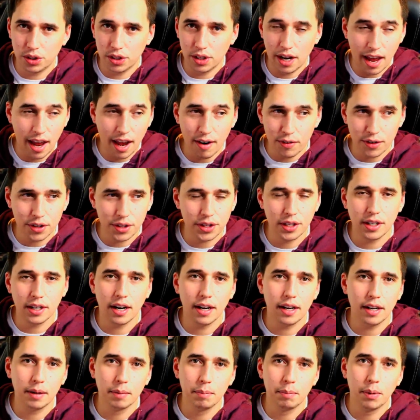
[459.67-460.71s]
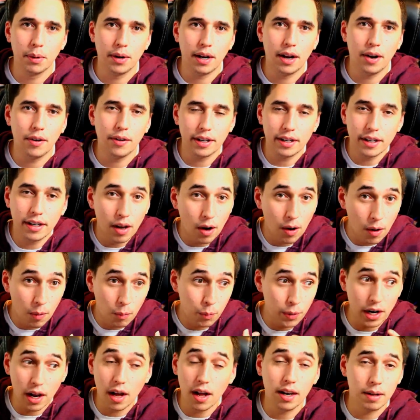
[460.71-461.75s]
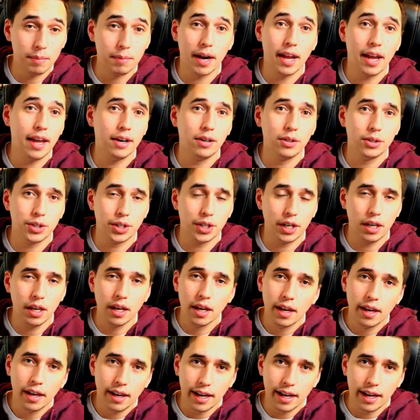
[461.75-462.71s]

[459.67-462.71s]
and everything that I can put out in with all of my energy,